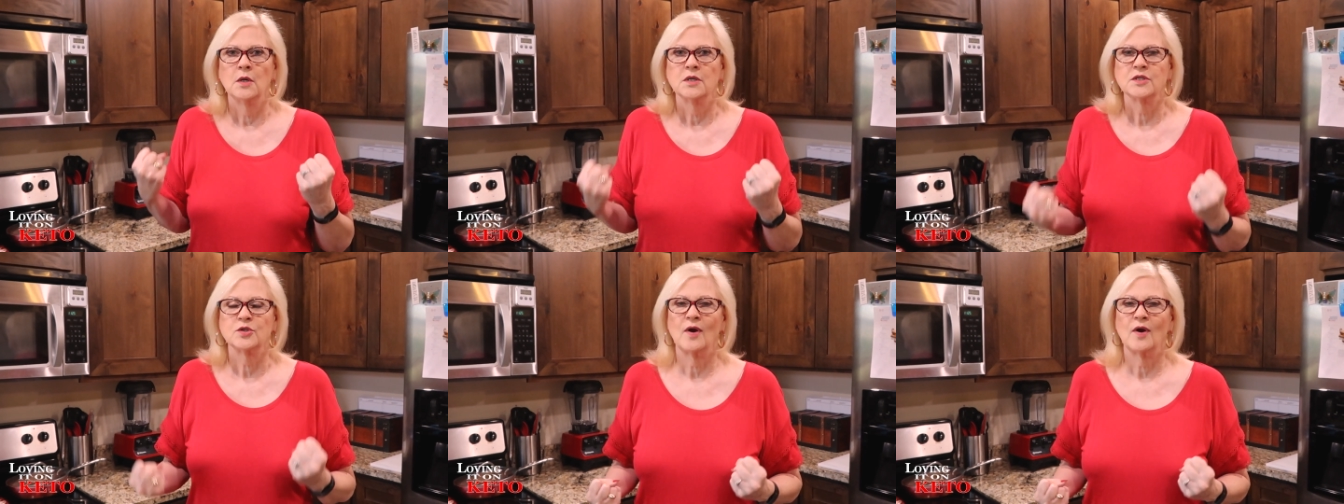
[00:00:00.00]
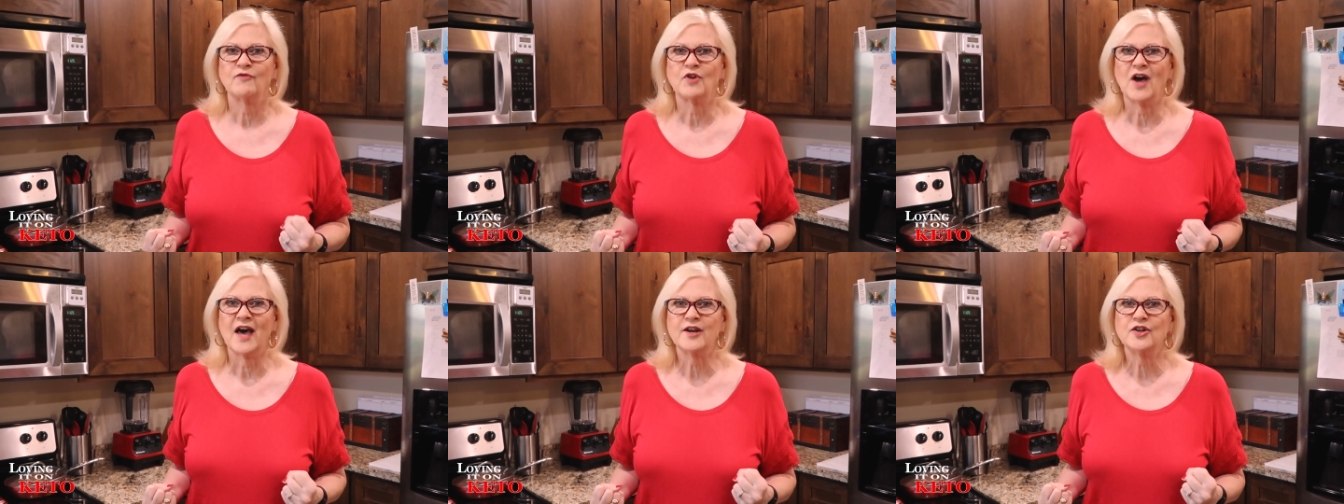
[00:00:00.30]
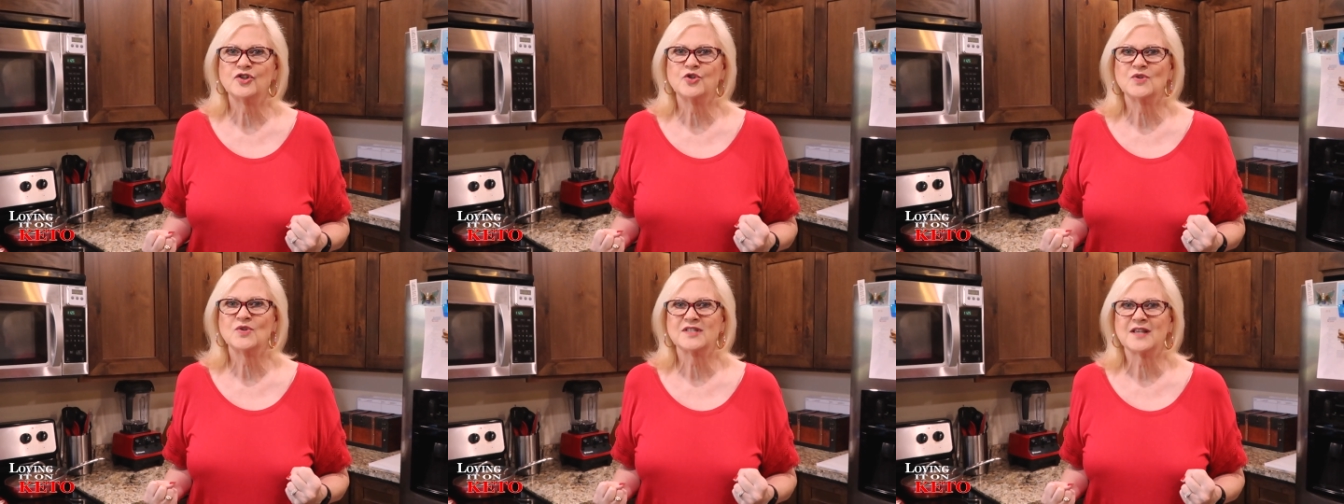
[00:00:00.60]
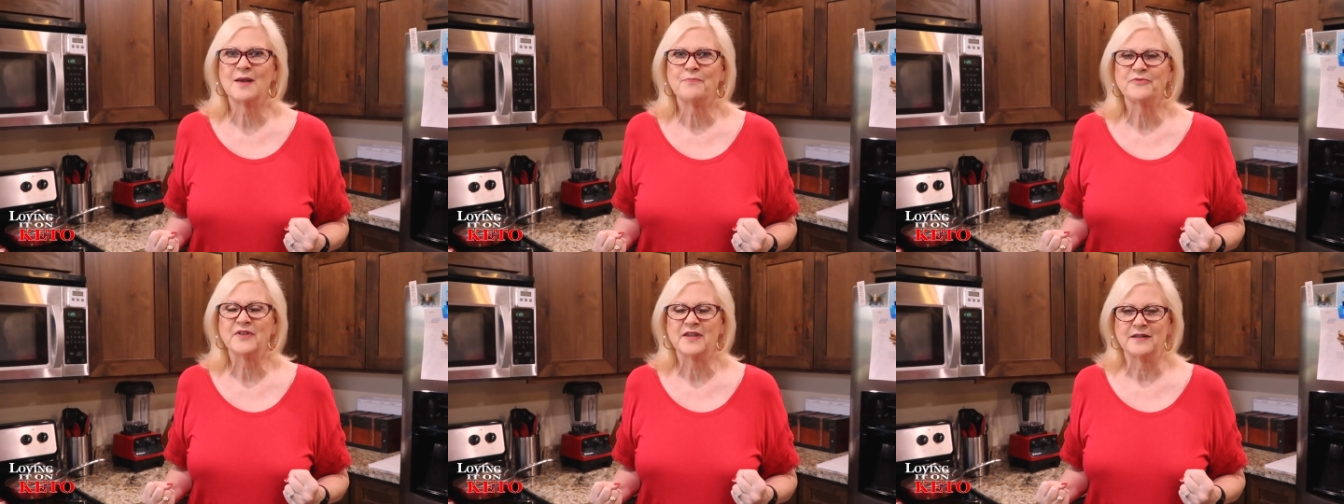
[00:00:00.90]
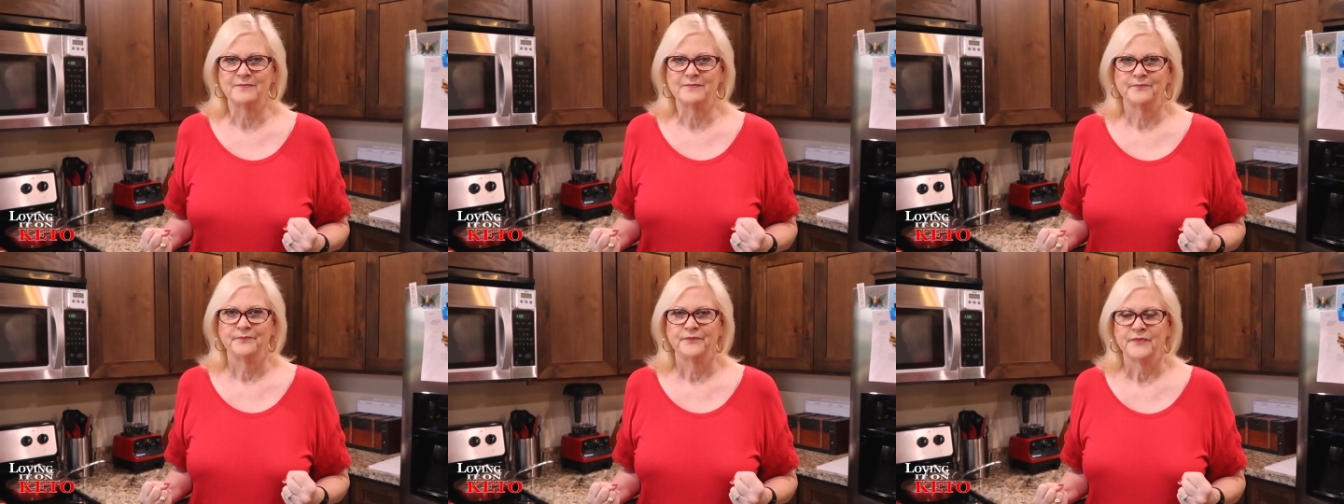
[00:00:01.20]
So I've got to do
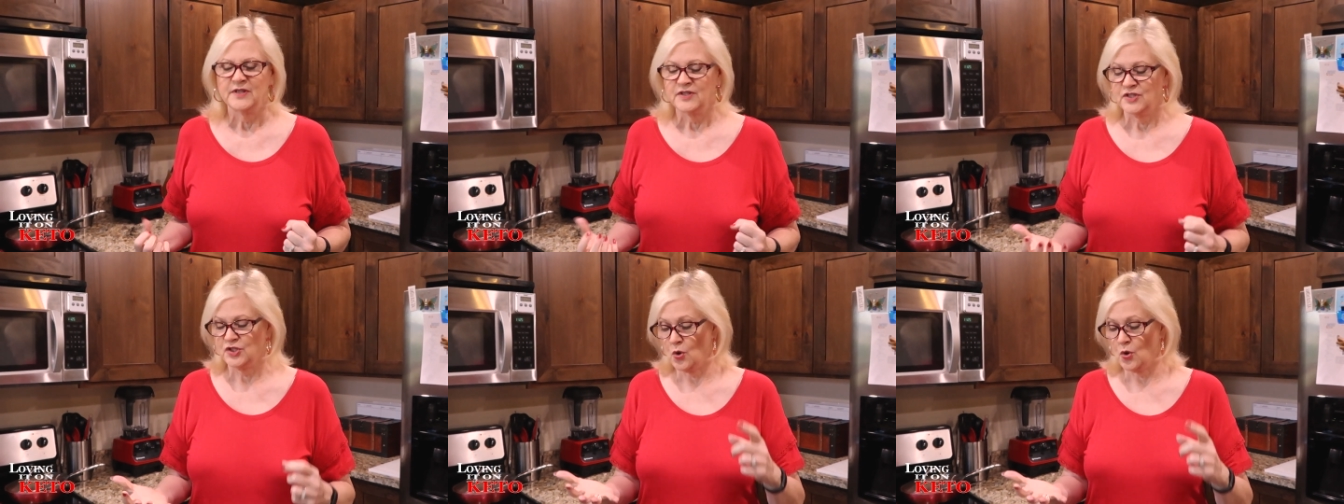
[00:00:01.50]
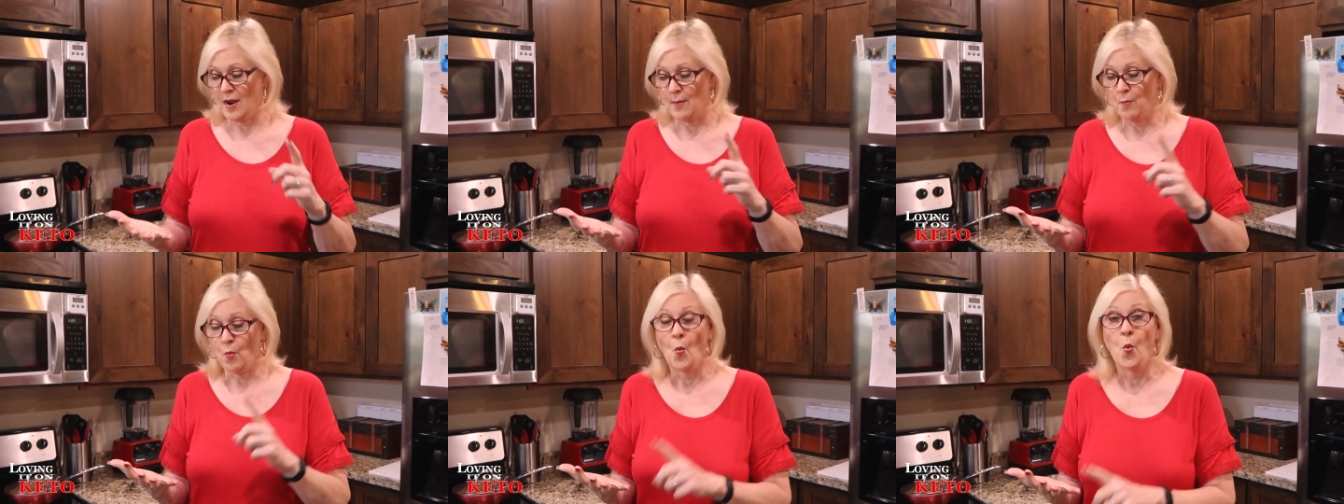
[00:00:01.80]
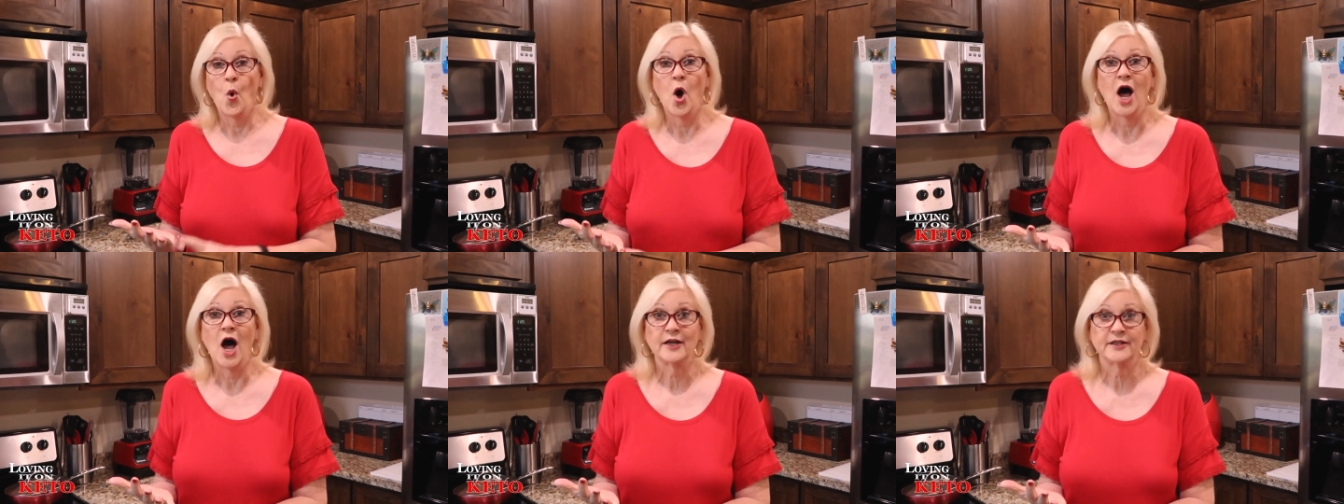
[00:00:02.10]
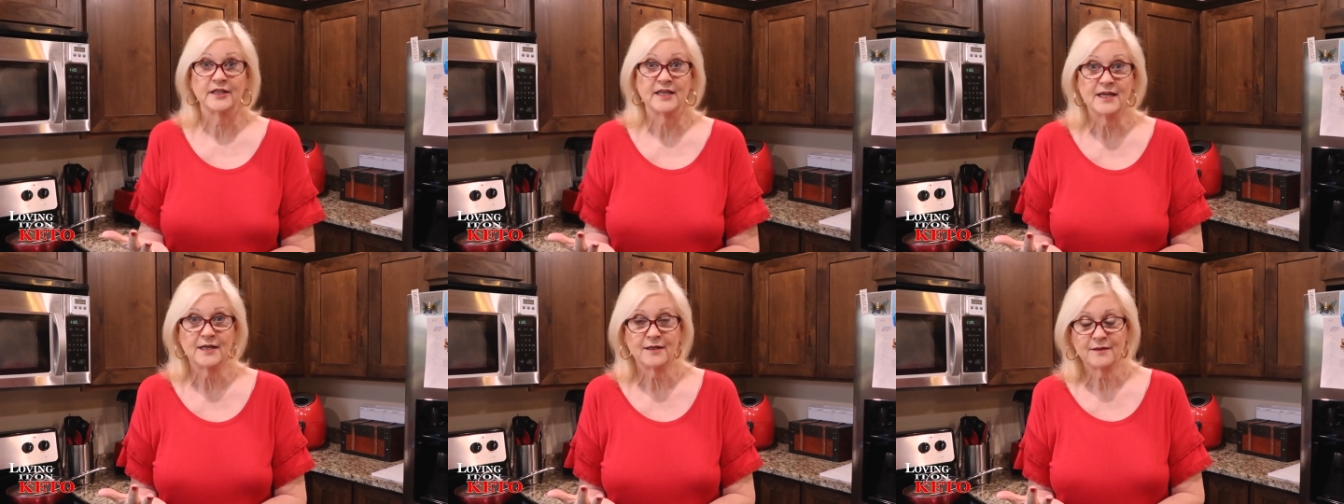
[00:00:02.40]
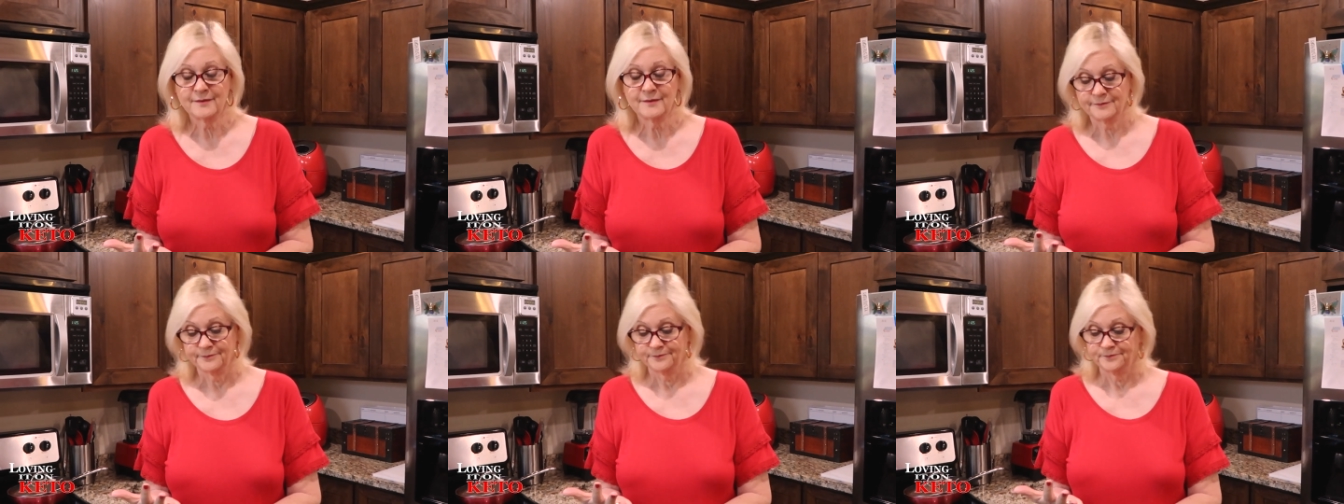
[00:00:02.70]
something. So I'm walking.